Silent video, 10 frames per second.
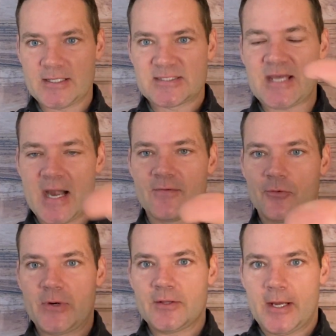inside of the
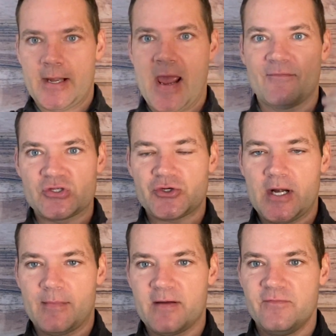ring light and have it straight
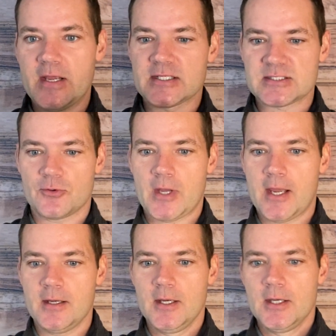on my face,
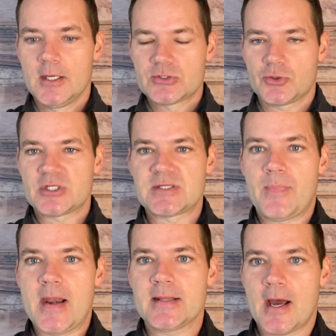okay? So just
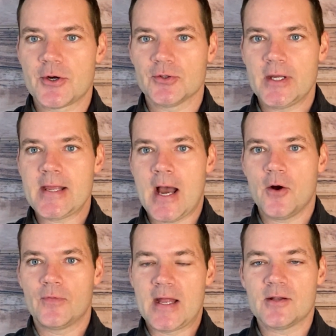depending on your
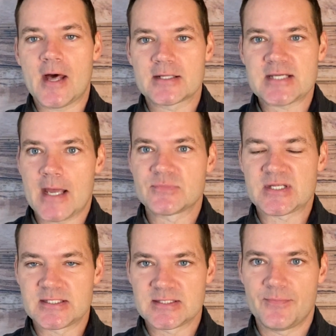layout, that a lot of times
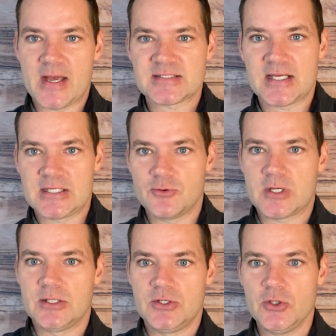is the best that you
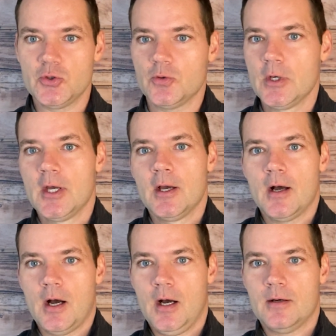can do.
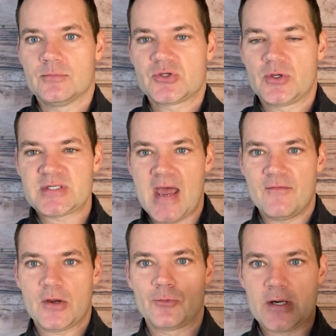So just
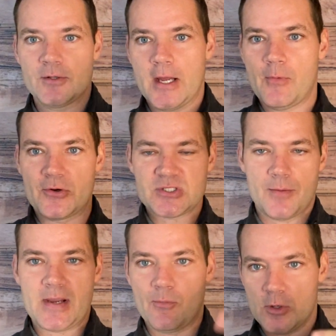having a ring light, whether it's
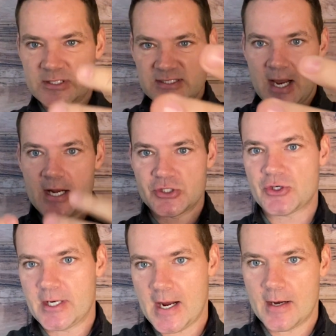coming on one side,
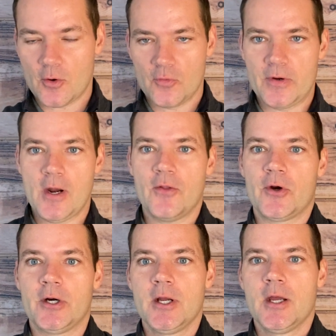straight on, or the
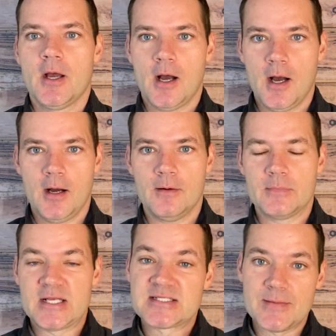other,
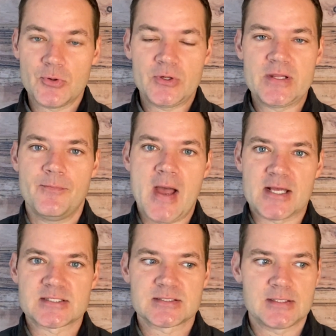is typically the
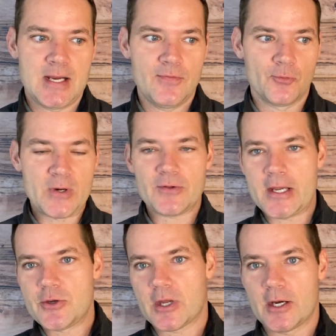best. And the ring
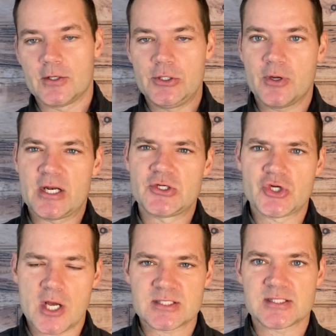light, you can
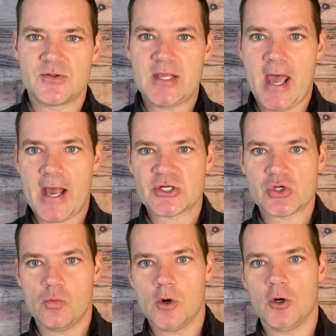adjust the
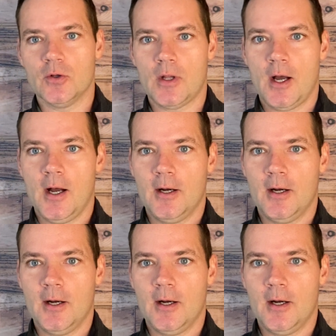actual,